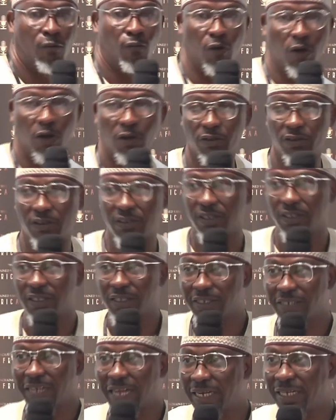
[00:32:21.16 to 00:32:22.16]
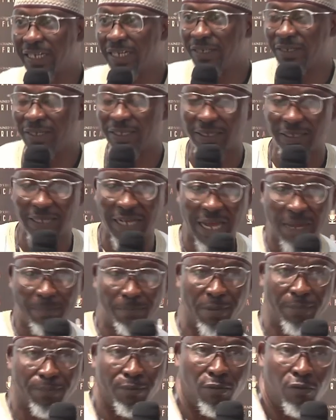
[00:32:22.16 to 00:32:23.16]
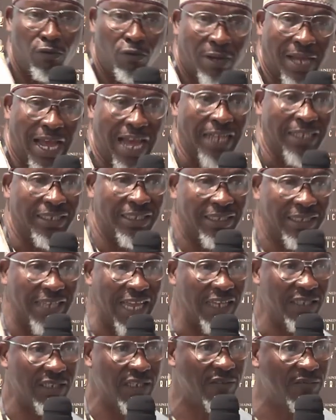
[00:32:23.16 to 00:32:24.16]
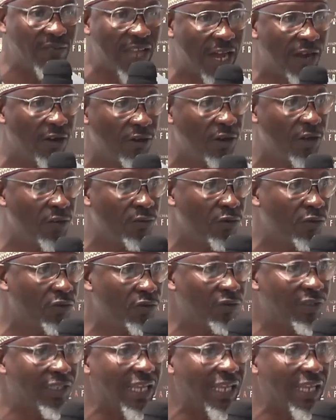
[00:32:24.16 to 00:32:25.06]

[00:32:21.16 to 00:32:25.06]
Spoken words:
ones that that people look at as if they are Nollywoods,